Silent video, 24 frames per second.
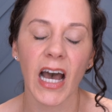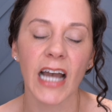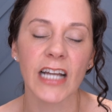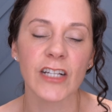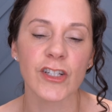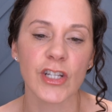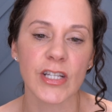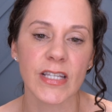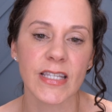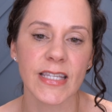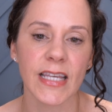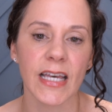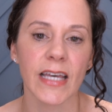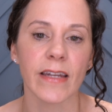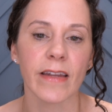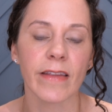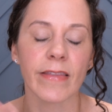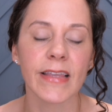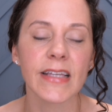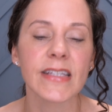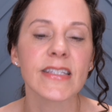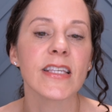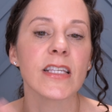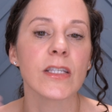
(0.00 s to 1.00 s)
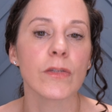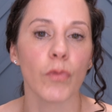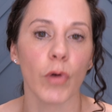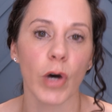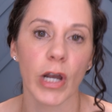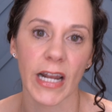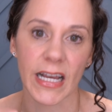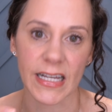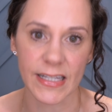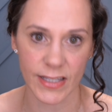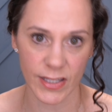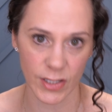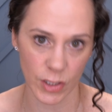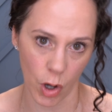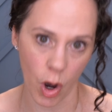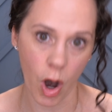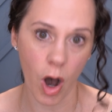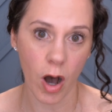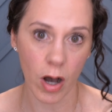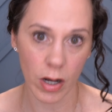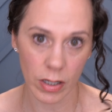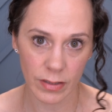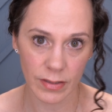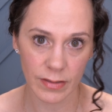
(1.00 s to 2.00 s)
I just said, this is what I
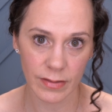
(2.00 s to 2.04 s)
saw.